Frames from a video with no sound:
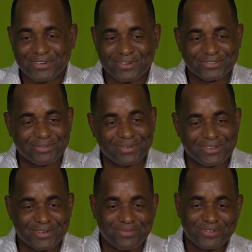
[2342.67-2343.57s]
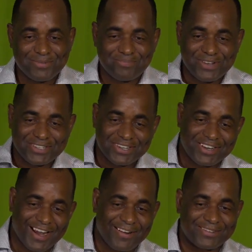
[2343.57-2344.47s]
know, sometimes you put the peas and
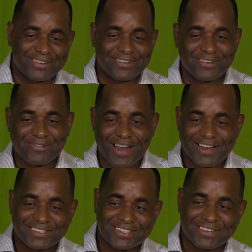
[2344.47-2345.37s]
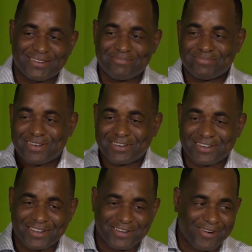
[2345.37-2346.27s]
carrots and the rice and
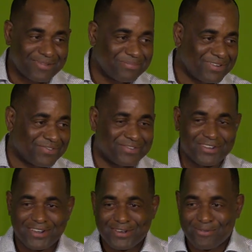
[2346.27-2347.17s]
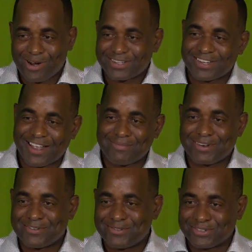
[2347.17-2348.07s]
the corned beef one time,
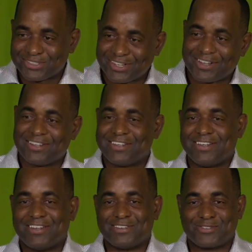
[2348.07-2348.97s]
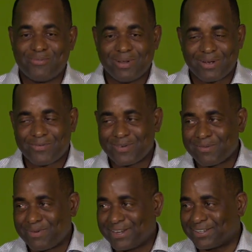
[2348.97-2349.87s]
and you will scoop that up on
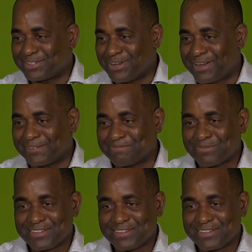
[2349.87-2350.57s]
your plate and so on.